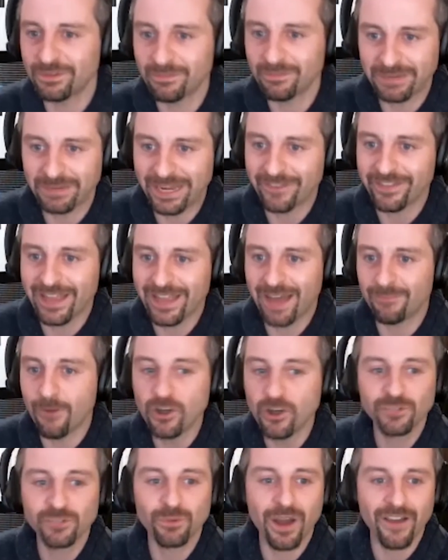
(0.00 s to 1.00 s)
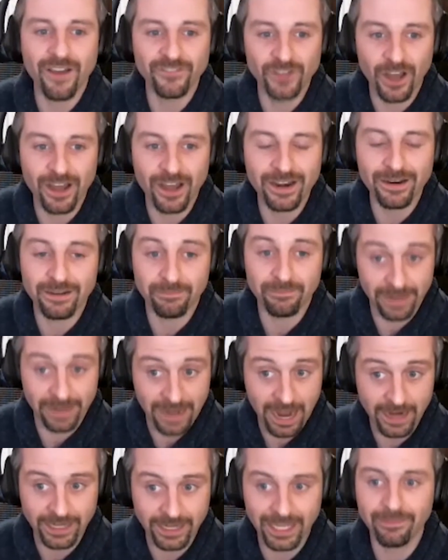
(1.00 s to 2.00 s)
Given that most of what I've done in
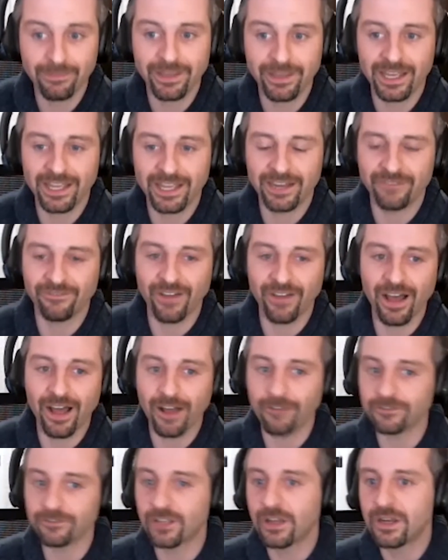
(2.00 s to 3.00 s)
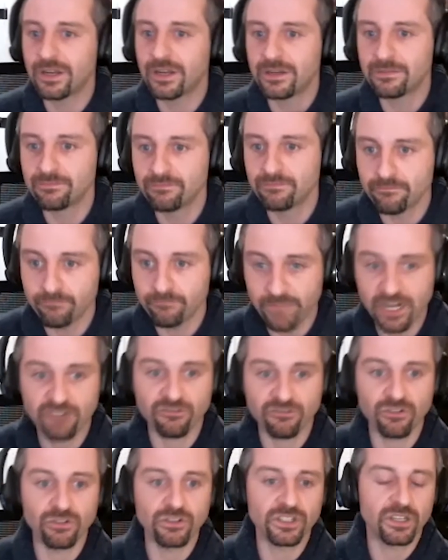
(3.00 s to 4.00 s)
academia involved
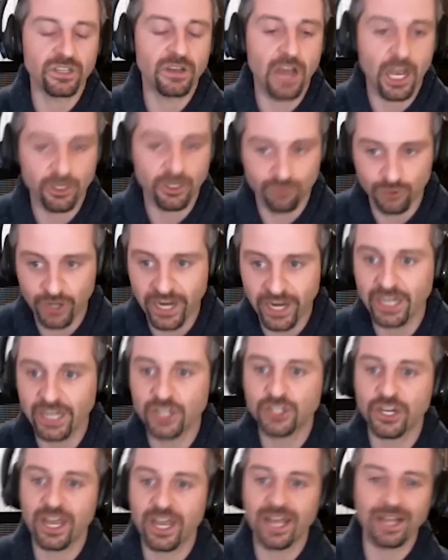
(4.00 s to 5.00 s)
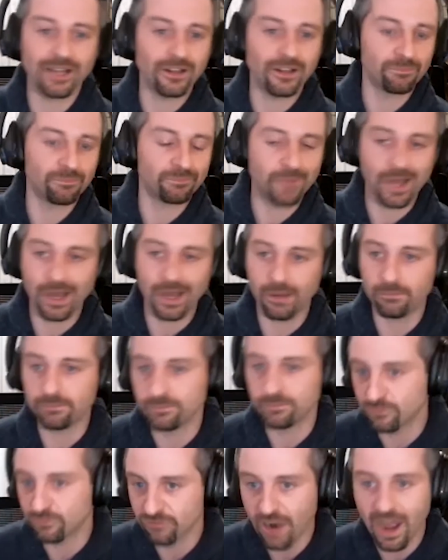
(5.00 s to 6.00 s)
minerals, ostrich eggshell,
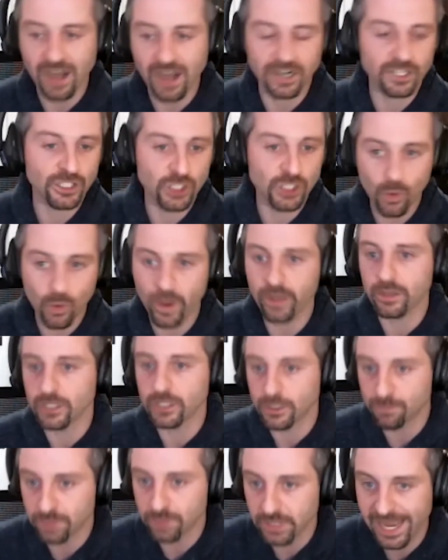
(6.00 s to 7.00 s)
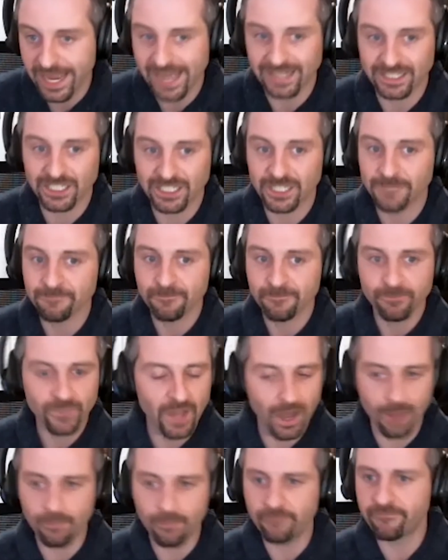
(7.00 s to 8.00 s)
rocks, soils, plants,
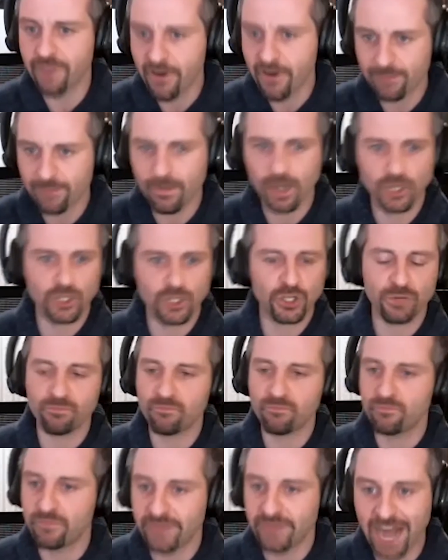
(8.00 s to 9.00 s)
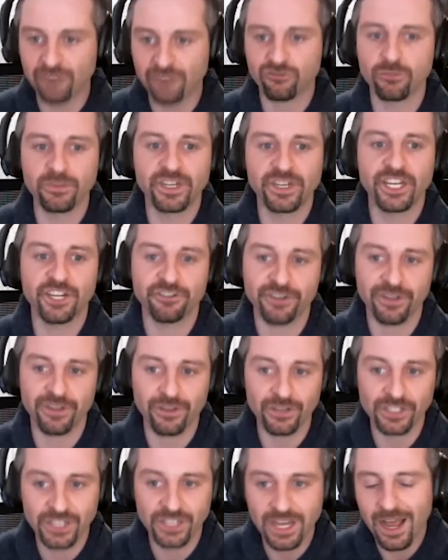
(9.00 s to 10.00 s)
very much natural
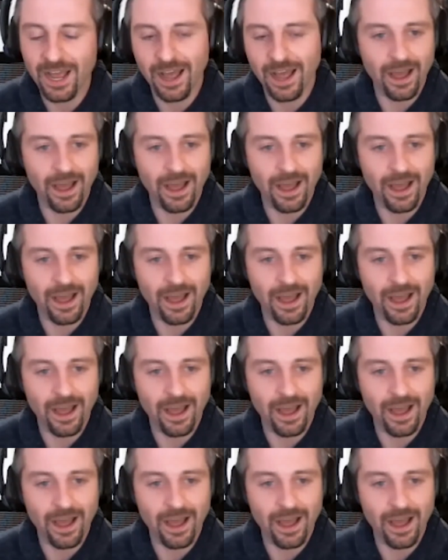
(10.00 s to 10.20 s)
materials.